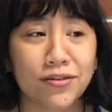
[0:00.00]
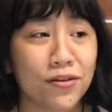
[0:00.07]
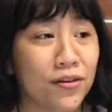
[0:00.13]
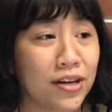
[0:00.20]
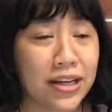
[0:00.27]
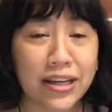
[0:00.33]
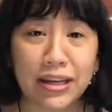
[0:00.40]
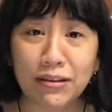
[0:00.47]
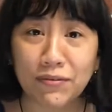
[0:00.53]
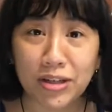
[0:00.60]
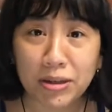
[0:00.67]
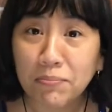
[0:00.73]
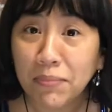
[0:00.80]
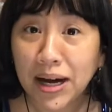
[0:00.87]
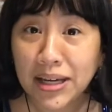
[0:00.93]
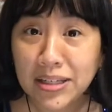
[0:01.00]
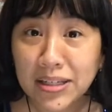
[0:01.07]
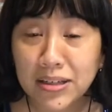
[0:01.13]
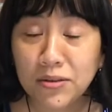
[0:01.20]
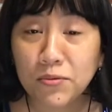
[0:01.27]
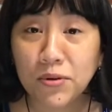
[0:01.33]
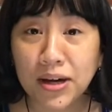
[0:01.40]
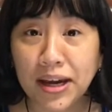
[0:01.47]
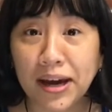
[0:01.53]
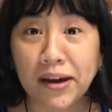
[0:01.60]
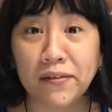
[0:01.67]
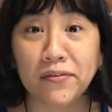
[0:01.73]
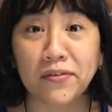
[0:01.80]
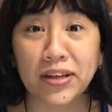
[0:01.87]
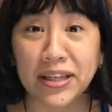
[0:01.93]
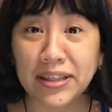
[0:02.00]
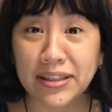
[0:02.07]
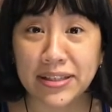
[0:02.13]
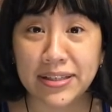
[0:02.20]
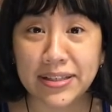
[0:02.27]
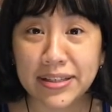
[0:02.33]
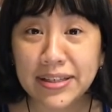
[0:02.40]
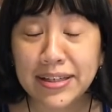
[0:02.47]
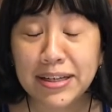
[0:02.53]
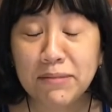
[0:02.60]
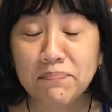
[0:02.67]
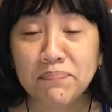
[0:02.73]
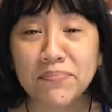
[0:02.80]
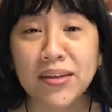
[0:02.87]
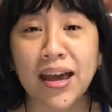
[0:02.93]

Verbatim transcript: don't even imagine we have in this city,